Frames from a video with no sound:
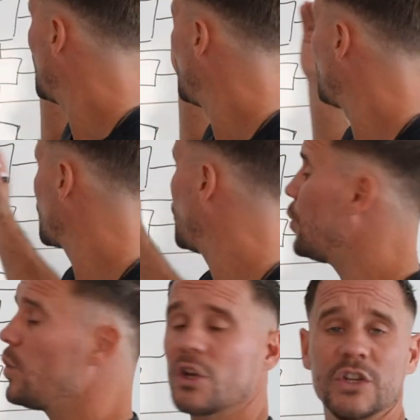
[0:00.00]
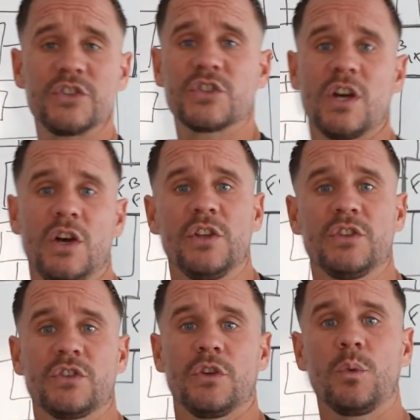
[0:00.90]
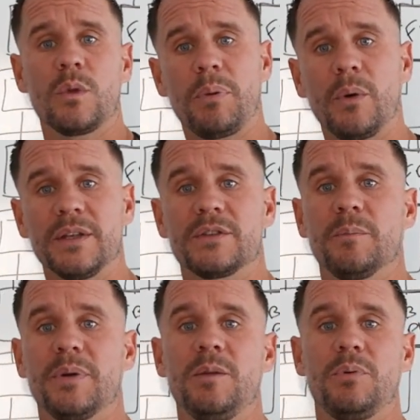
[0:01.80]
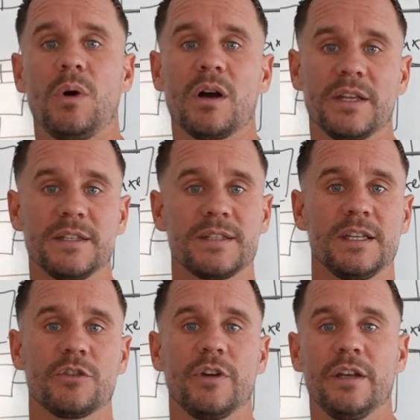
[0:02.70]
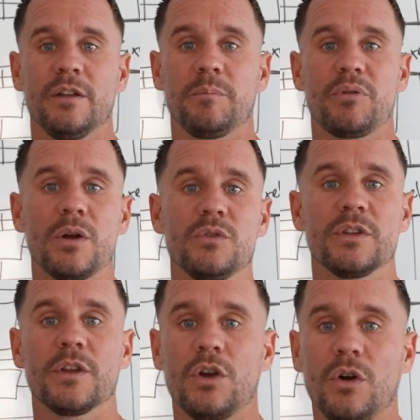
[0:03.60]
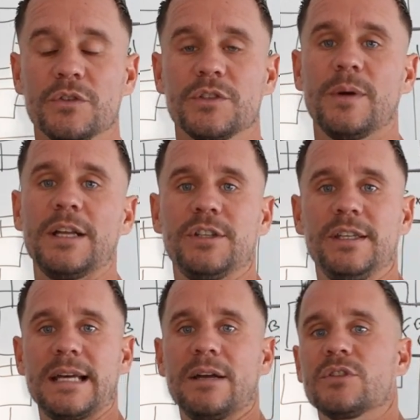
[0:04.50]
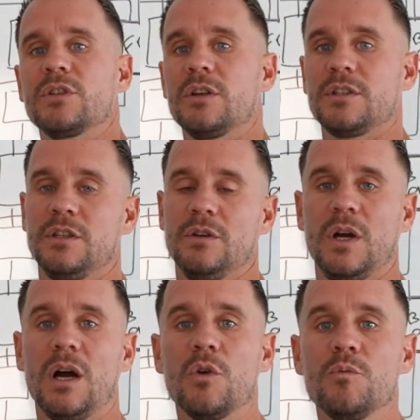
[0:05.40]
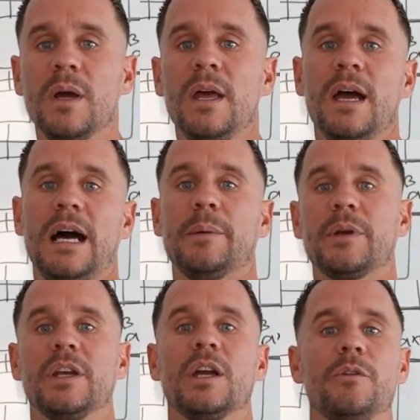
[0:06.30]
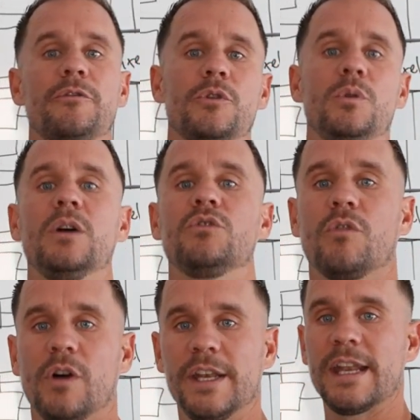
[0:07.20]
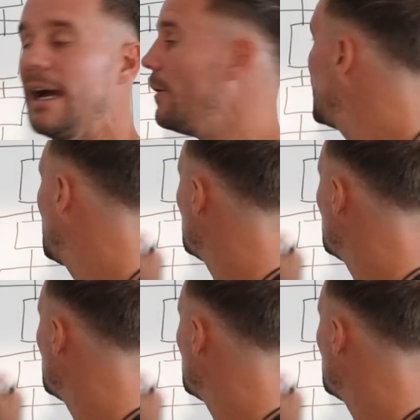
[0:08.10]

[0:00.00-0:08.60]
I've got all the concerns and all the points that people are considering, the pros and the cons to actually downsizing your home, and I'm going to go through those right now. That